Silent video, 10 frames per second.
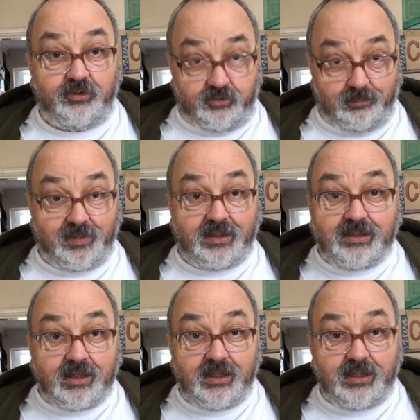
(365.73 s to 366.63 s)
to
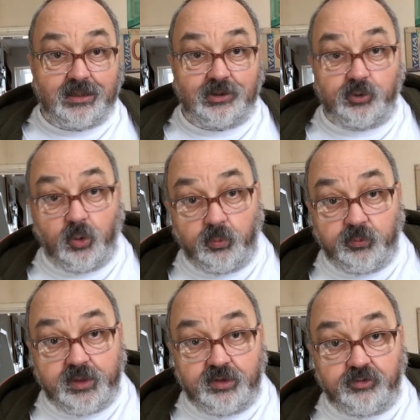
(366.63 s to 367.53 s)
make your
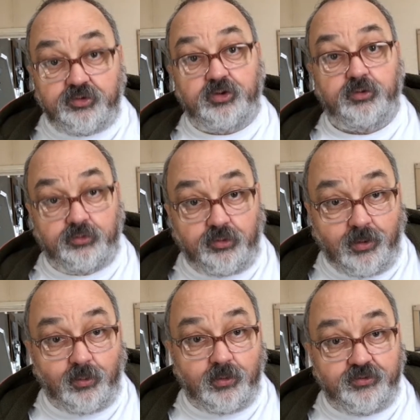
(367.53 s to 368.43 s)
rich
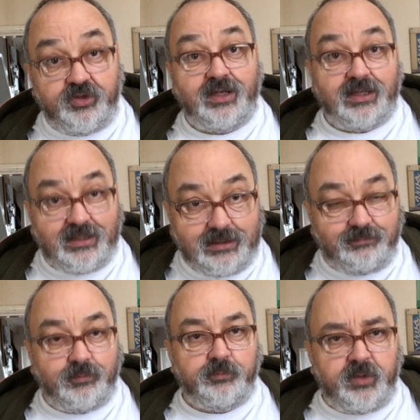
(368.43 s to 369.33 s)
controllers
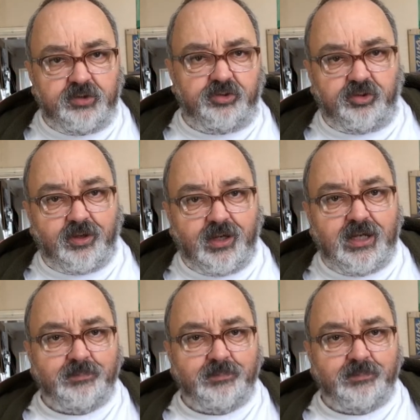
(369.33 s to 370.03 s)
even richer.